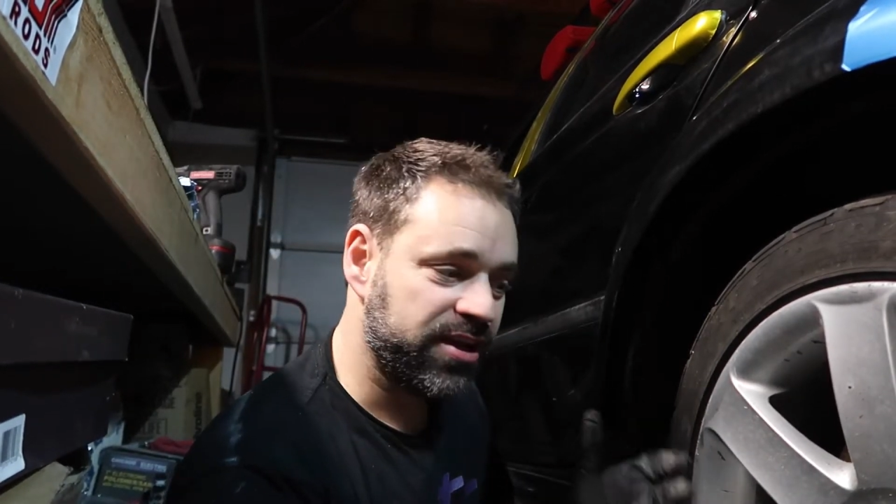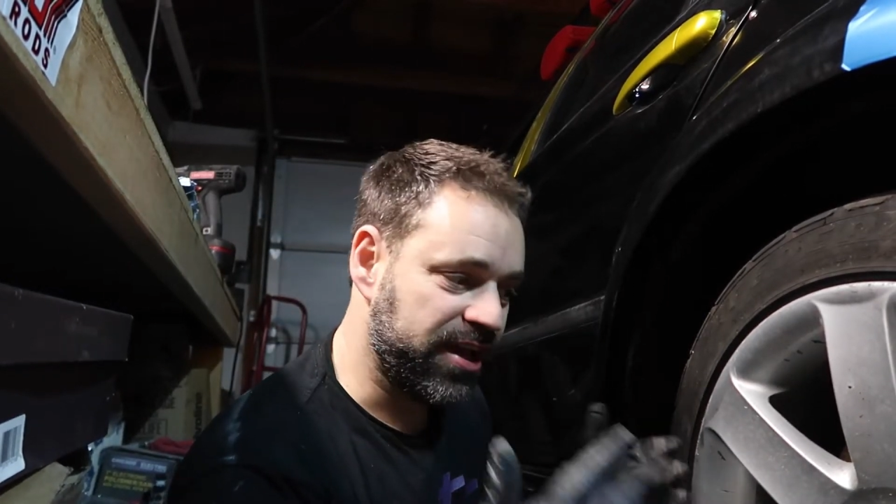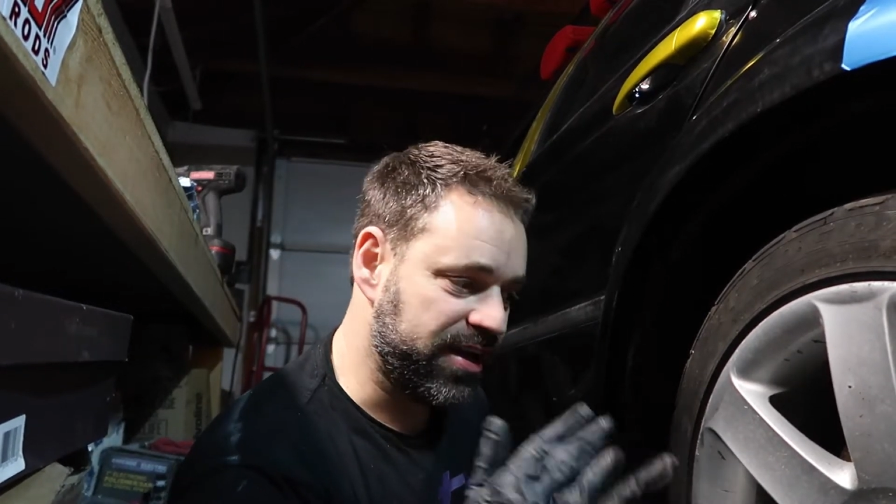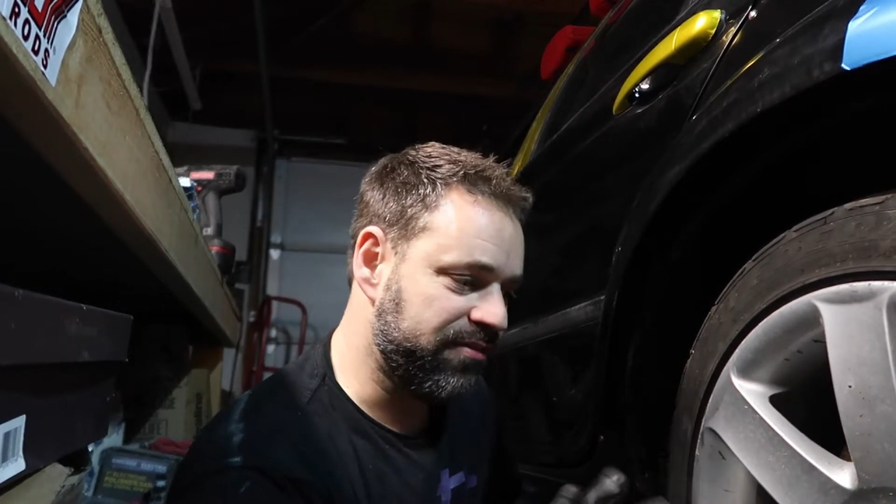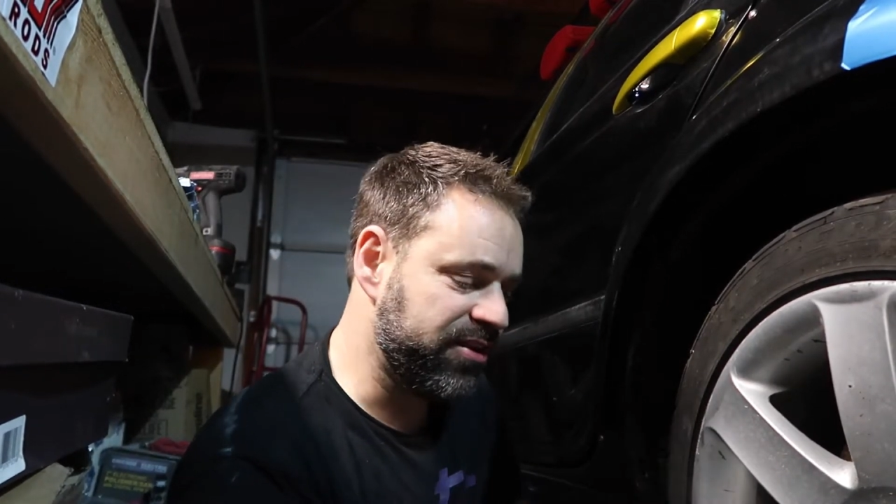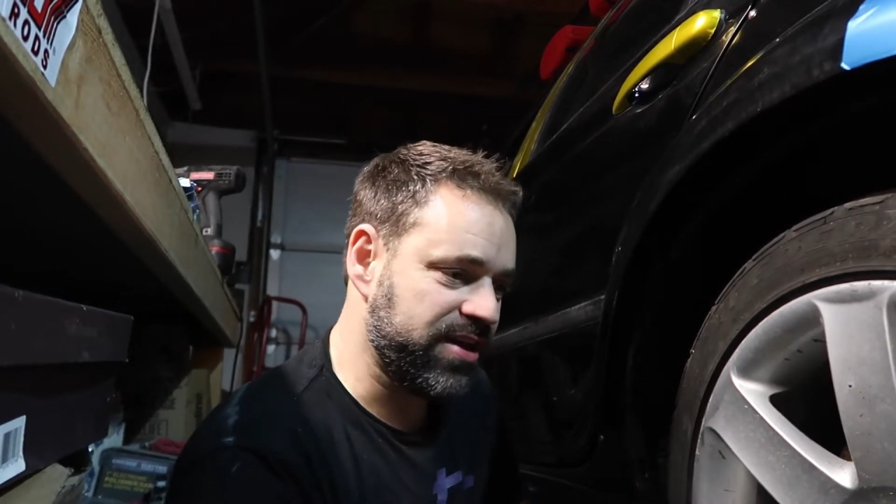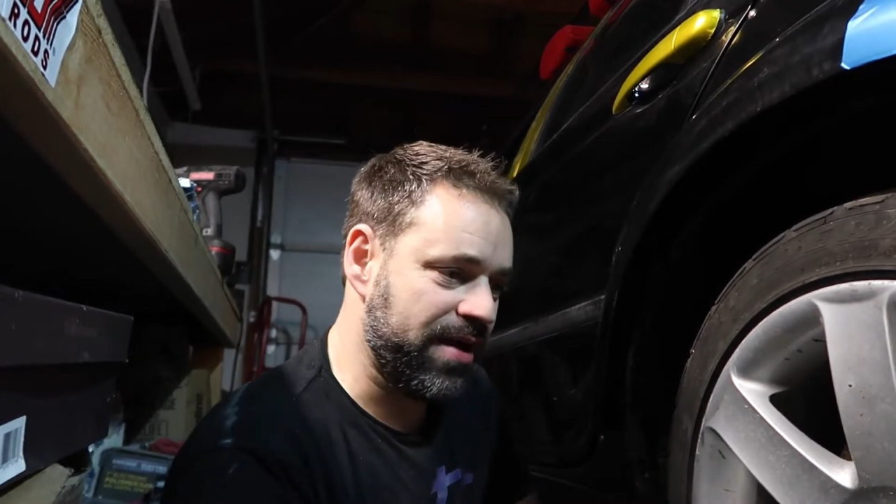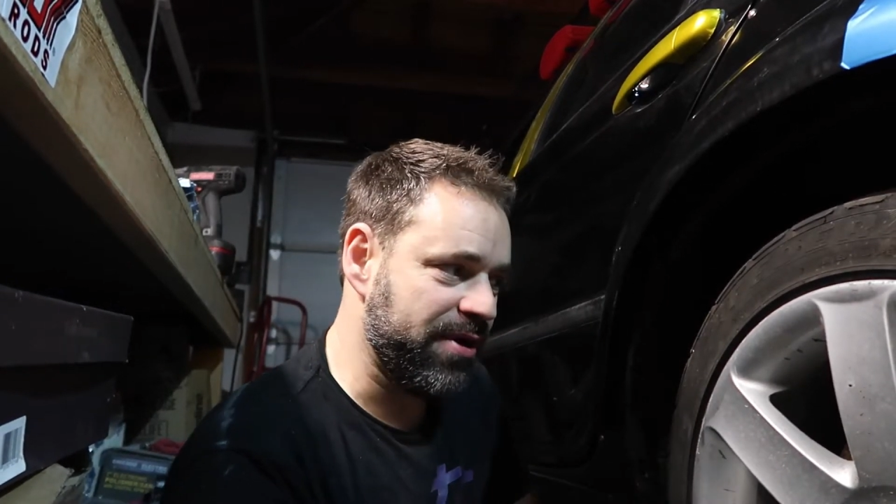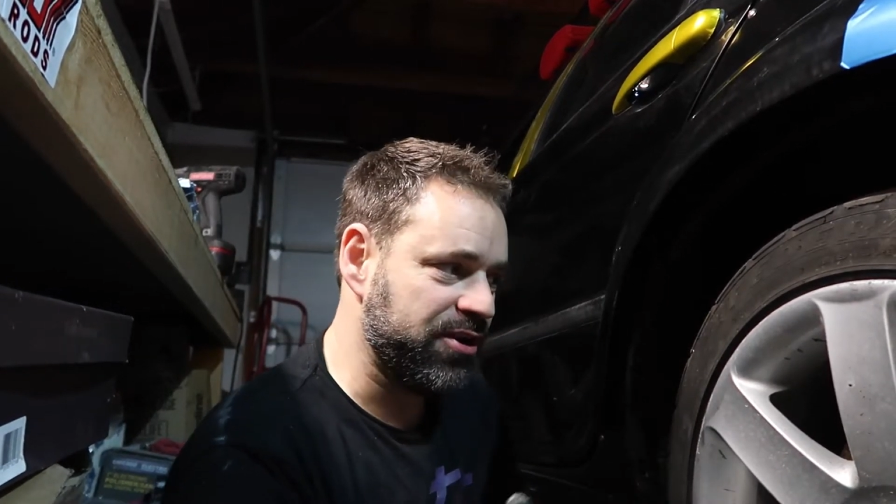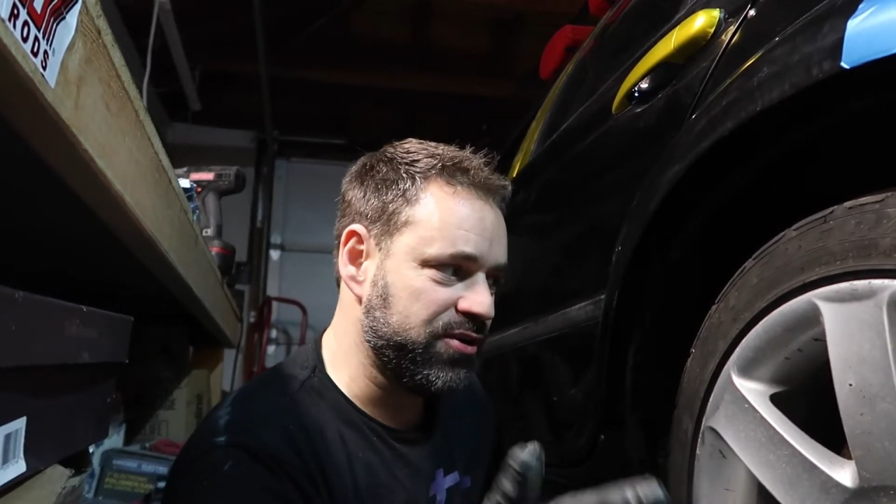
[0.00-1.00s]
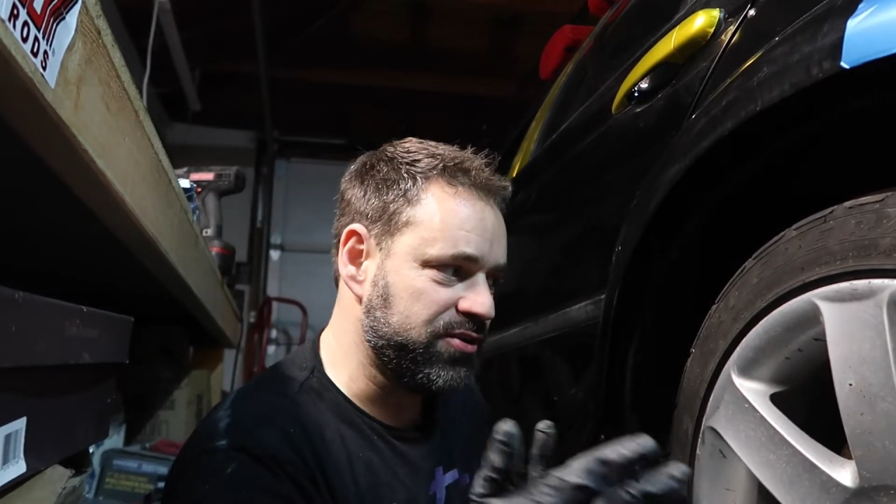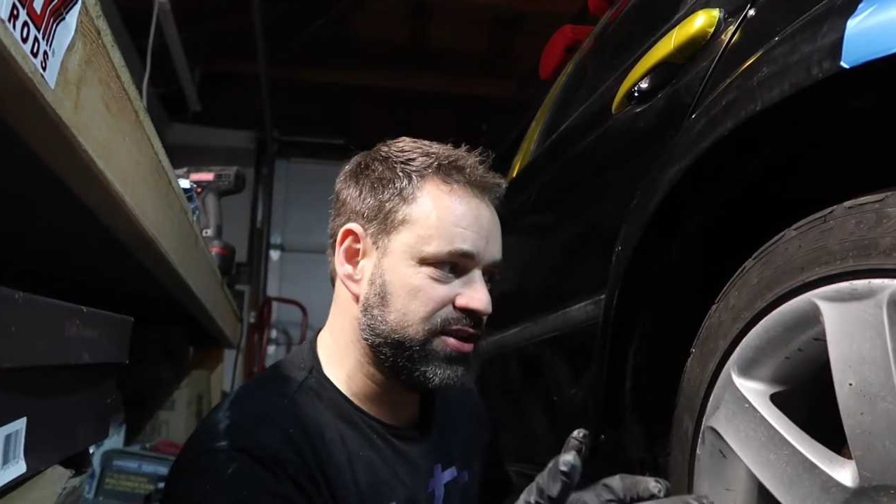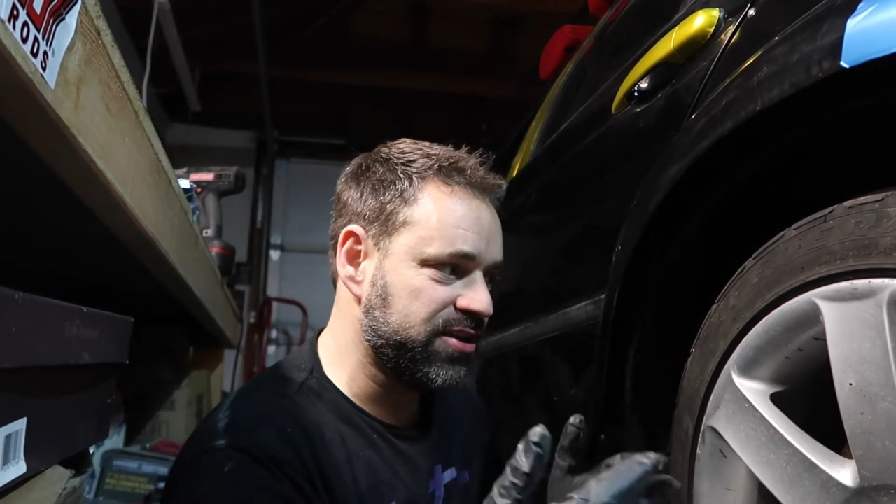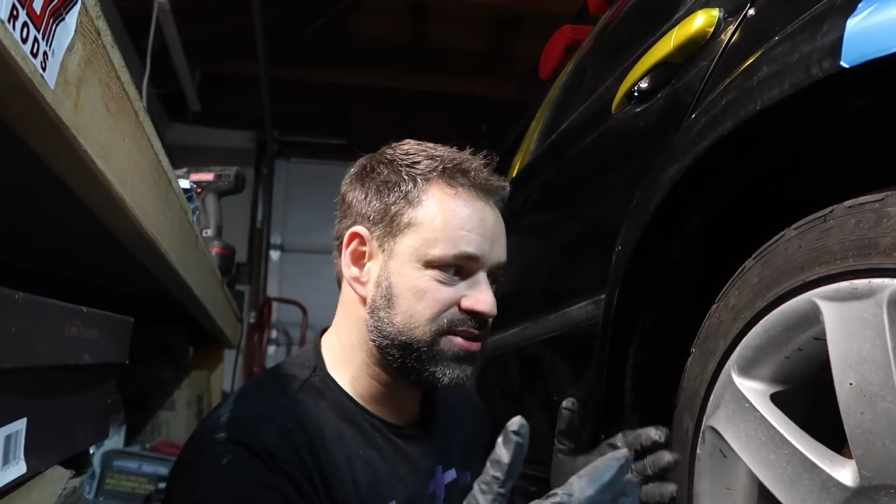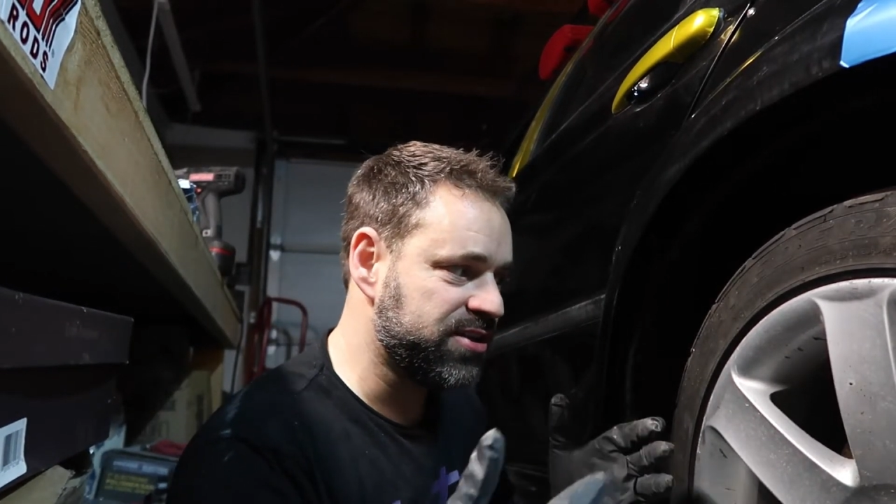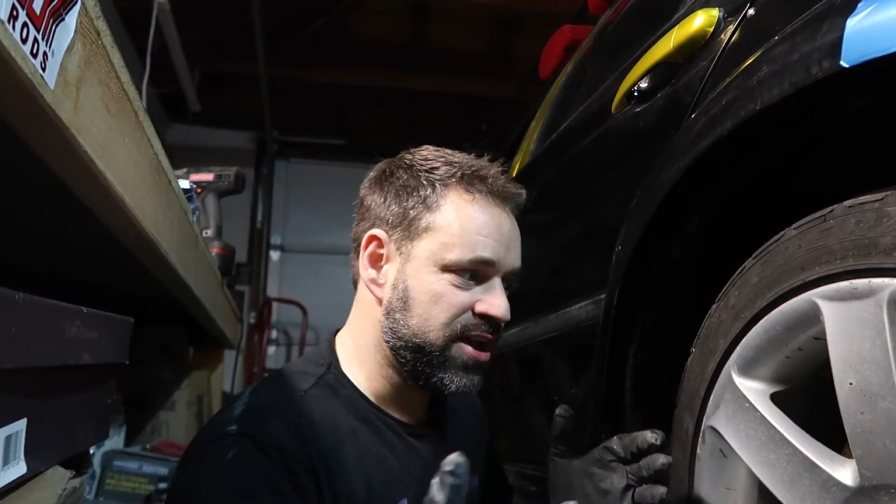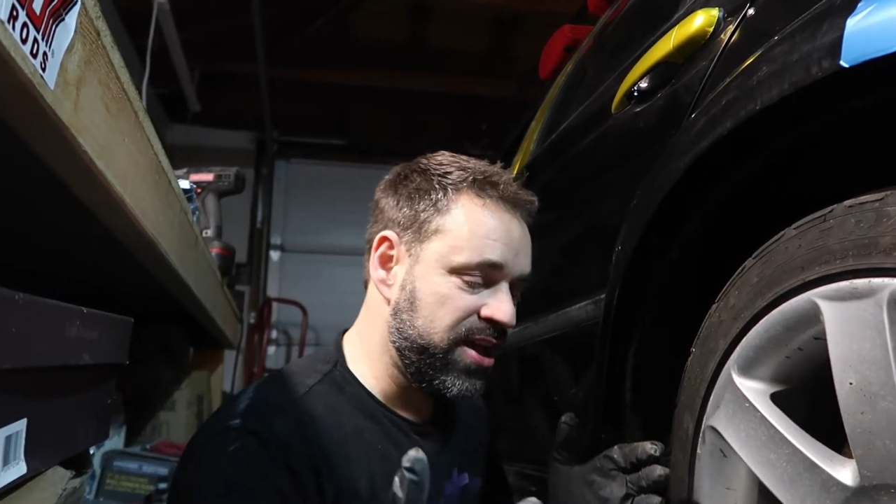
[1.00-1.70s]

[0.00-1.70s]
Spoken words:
and every time I do this,